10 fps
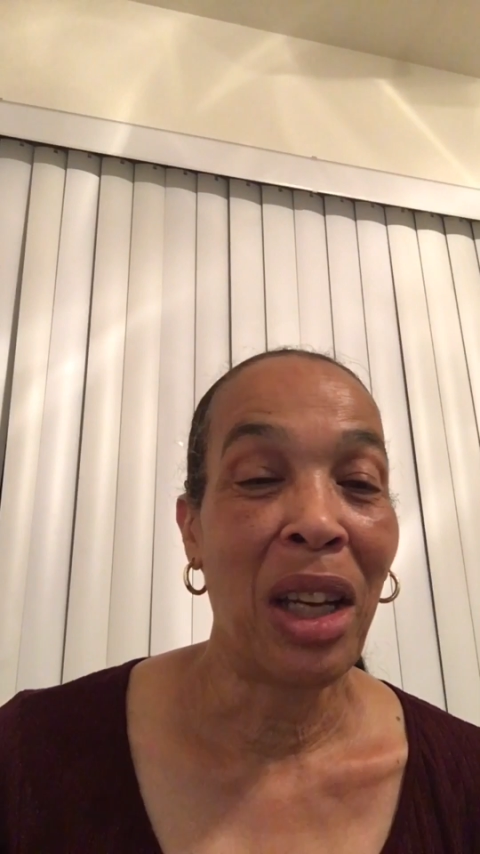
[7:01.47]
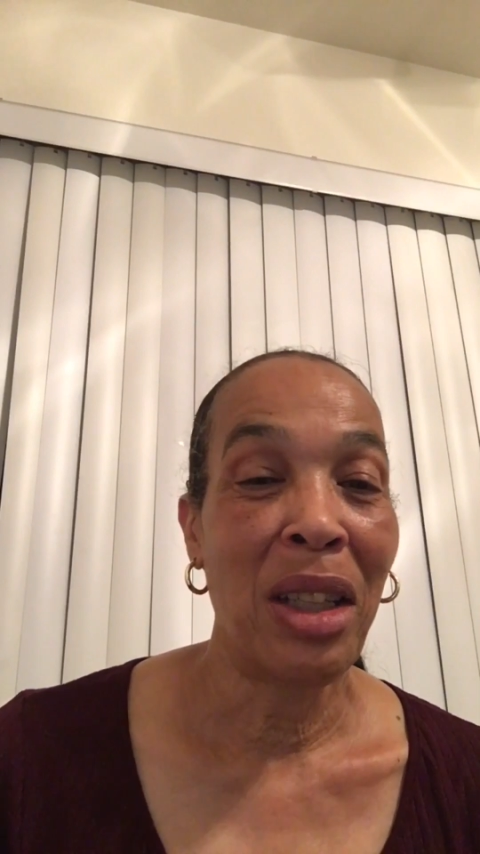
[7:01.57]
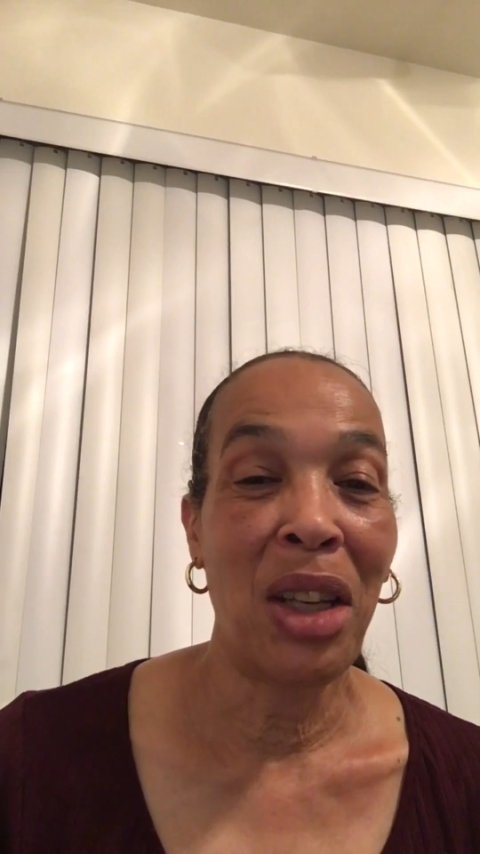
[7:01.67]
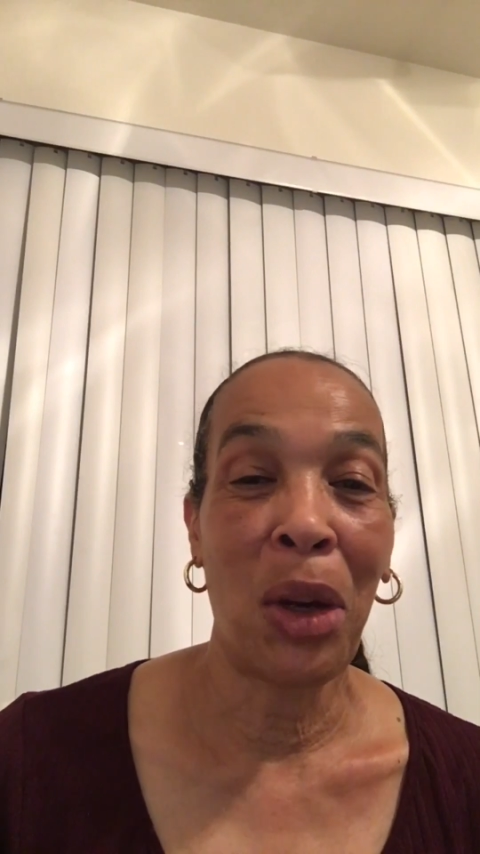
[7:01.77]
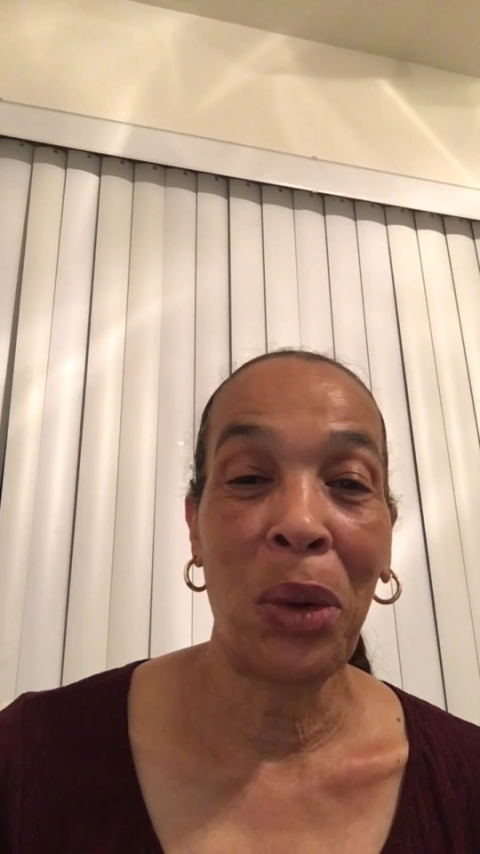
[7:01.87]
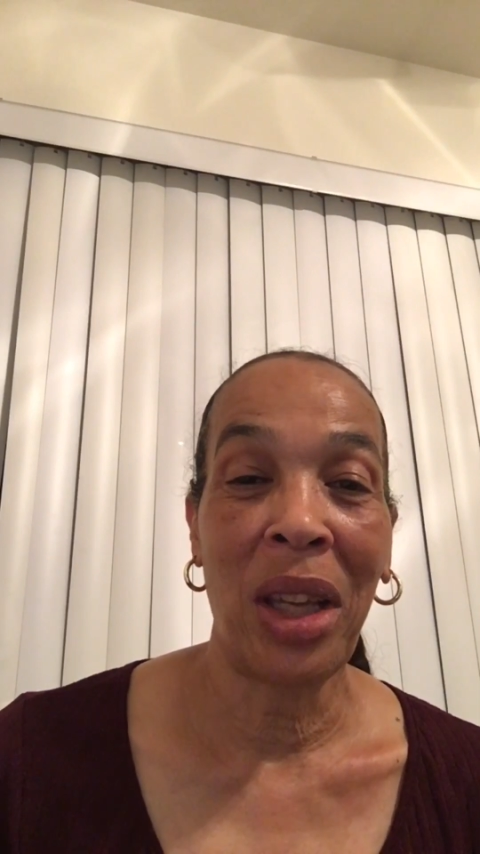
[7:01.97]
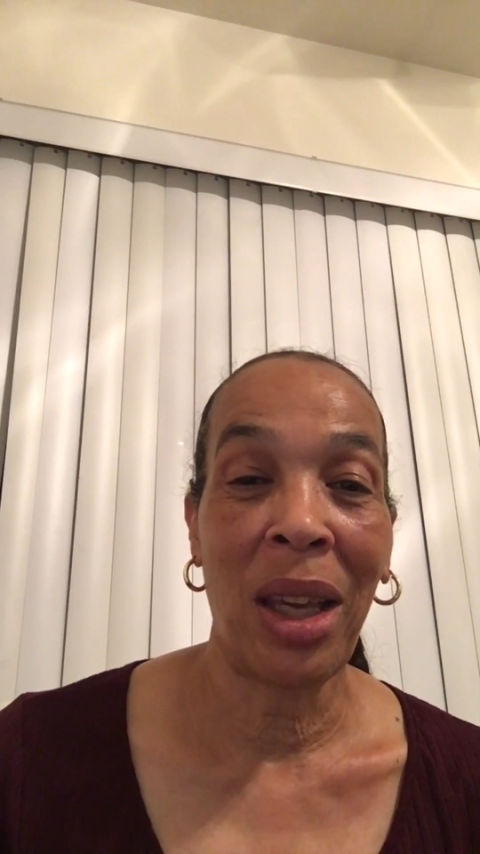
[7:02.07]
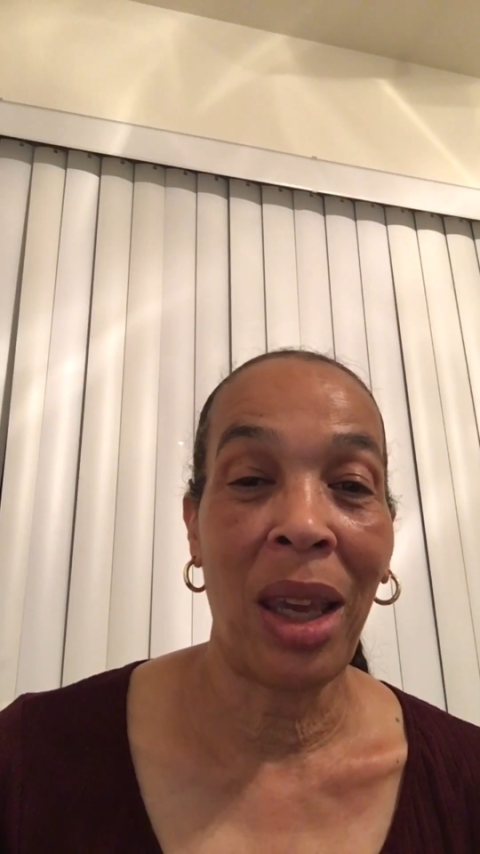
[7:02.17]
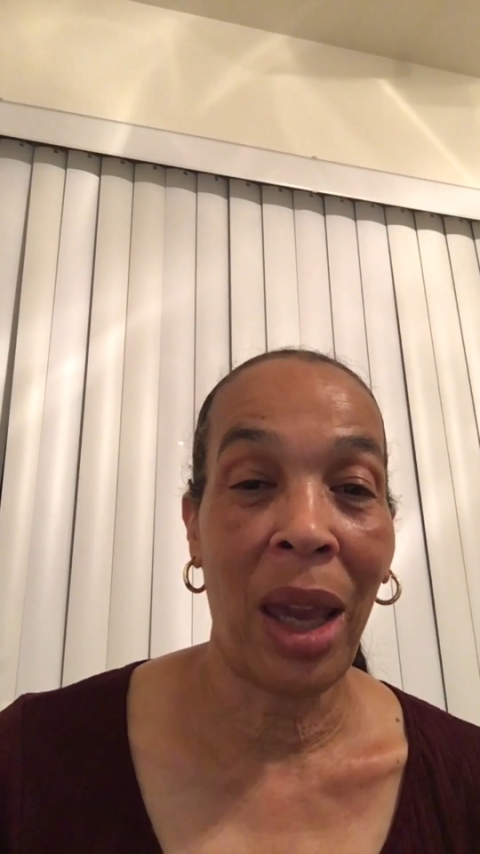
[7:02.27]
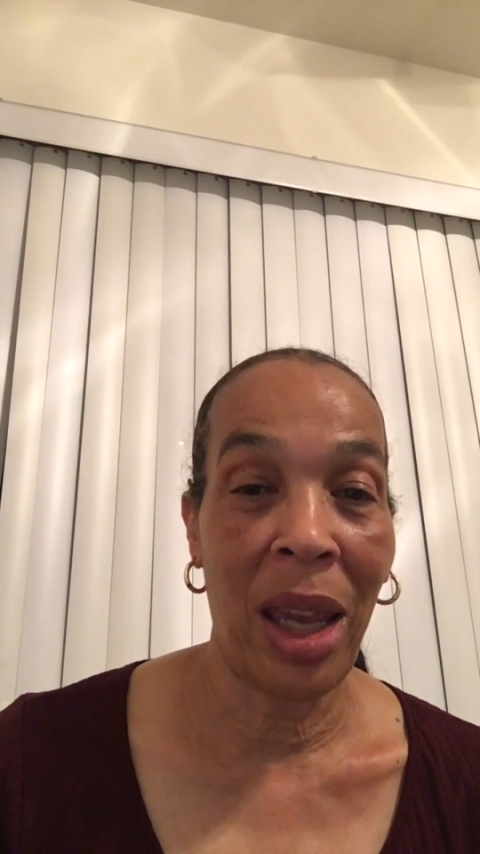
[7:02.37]
don't
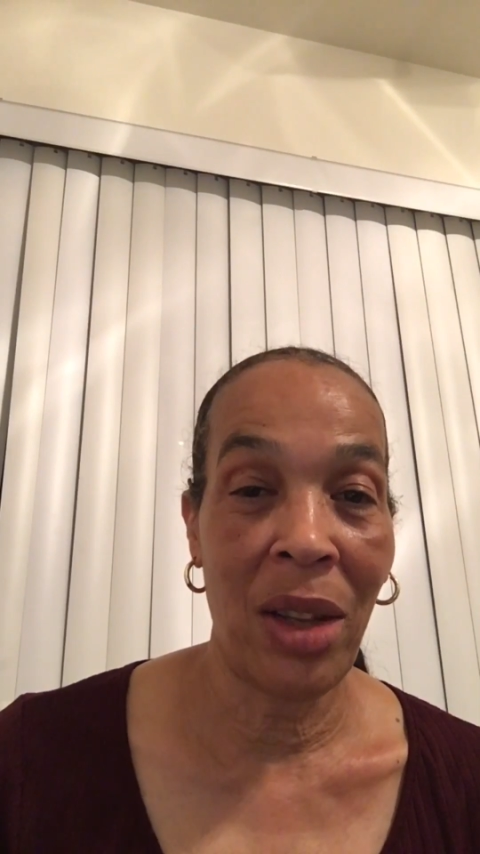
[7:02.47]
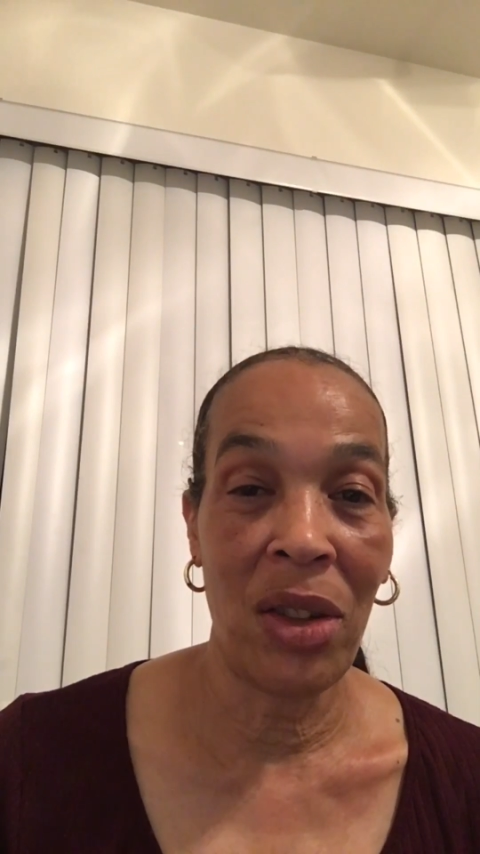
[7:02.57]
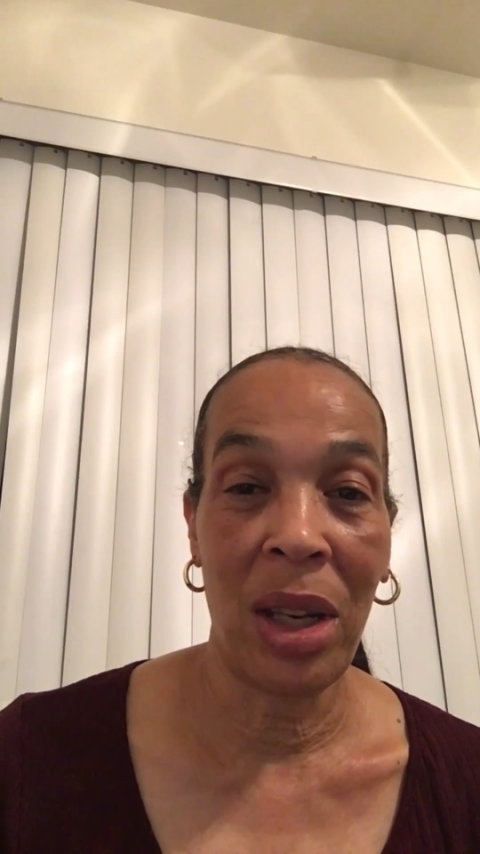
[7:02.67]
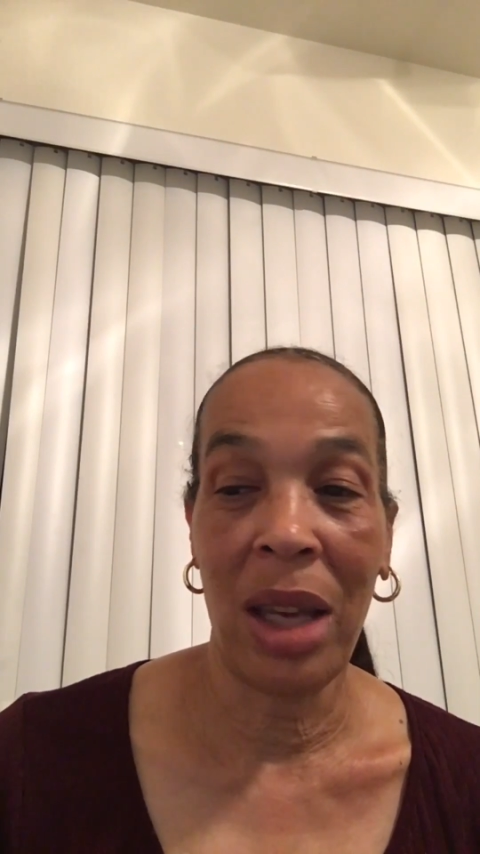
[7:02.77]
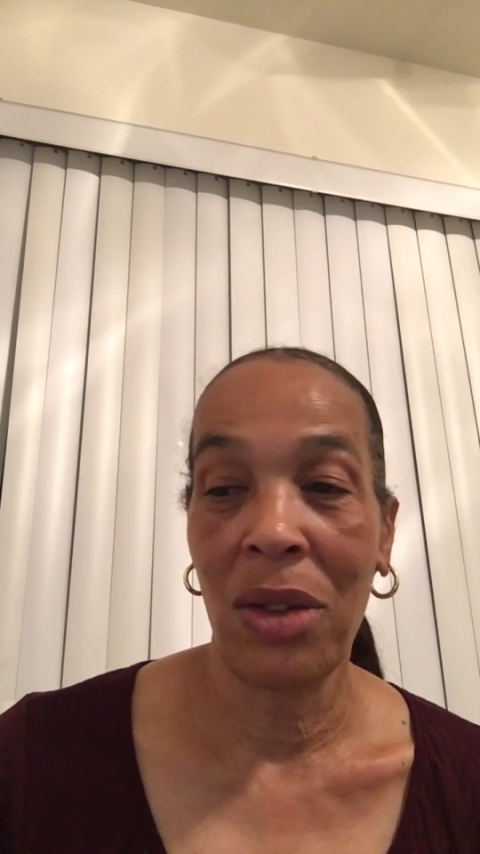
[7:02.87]
engage in that